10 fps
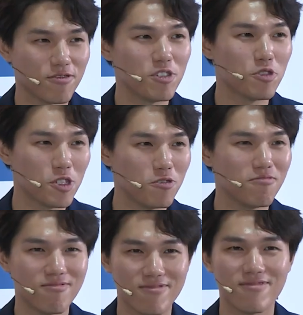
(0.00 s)
YouTube,
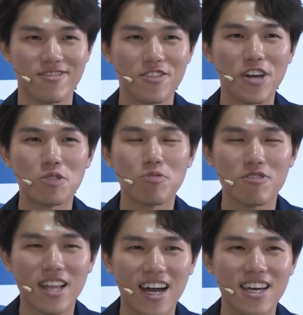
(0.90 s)
Facebook
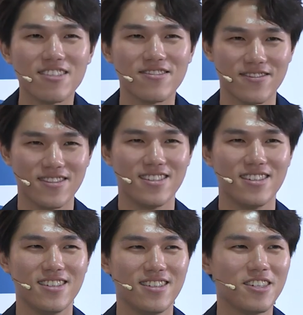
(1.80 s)
Live,
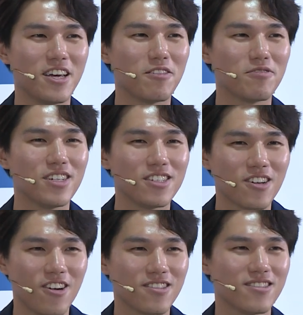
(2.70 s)
you have
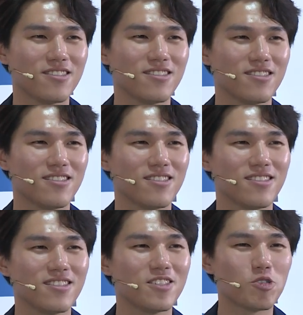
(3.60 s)
TikTok,
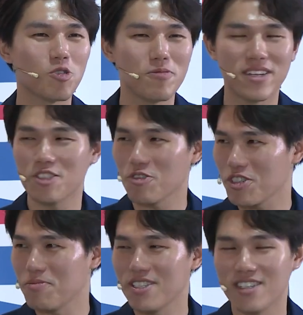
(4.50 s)
so many
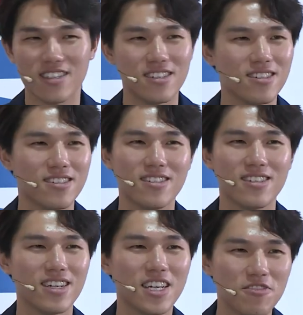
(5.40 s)
social media.
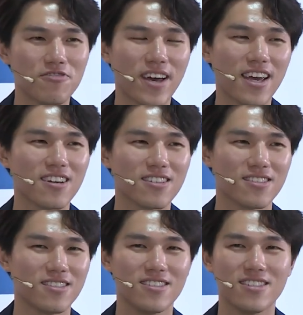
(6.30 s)
In fact,
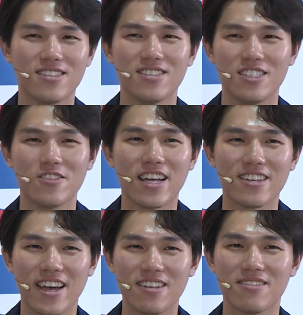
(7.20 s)
you can
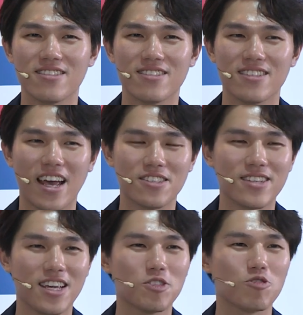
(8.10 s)
get
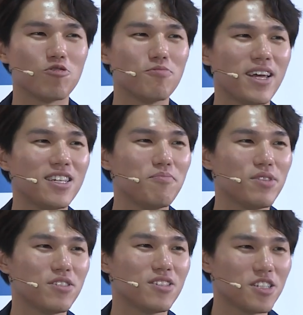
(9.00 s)
access to many
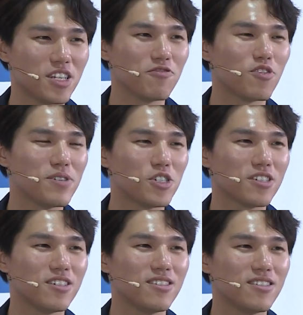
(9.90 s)
business
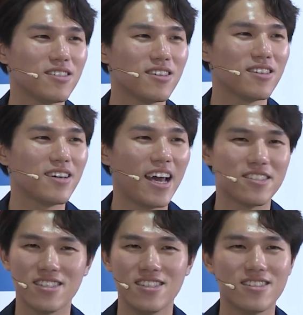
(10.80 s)
information
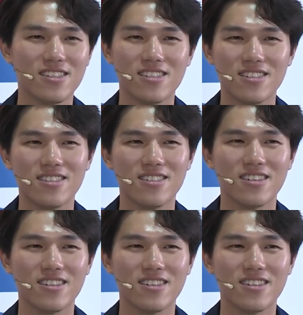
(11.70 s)
as easier